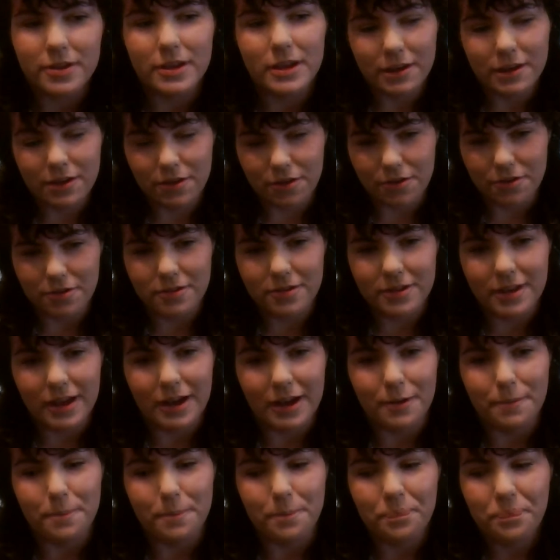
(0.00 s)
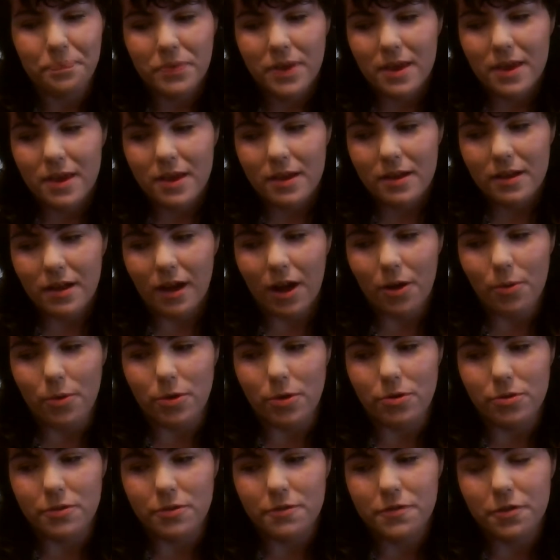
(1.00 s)
It goes, "I
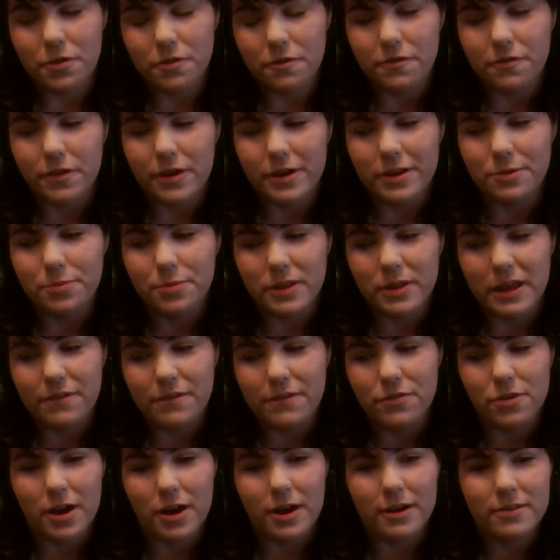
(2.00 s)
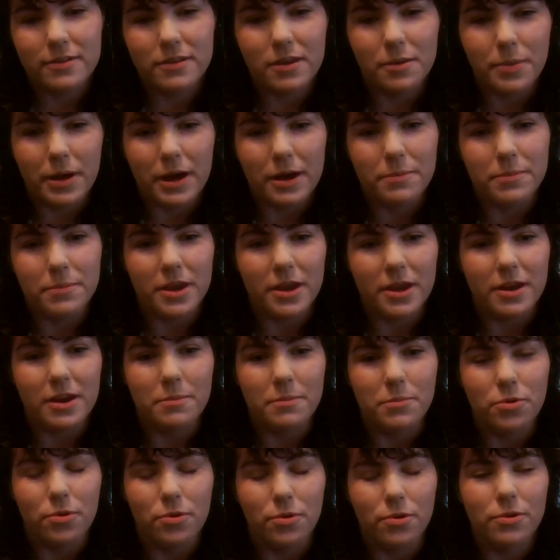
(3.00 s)
wonder if your friends will ever ask about me
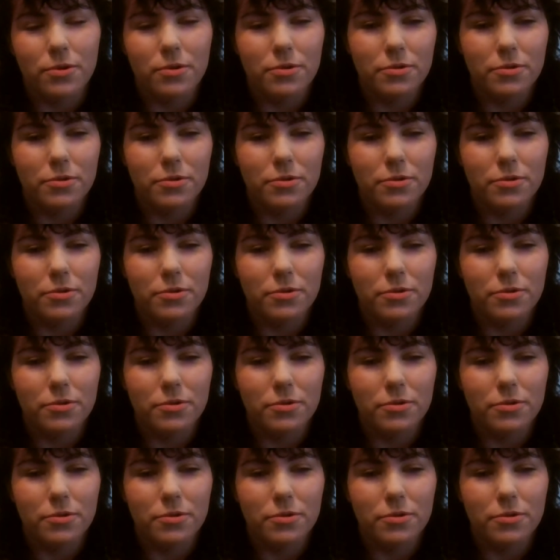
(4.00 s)
anymore,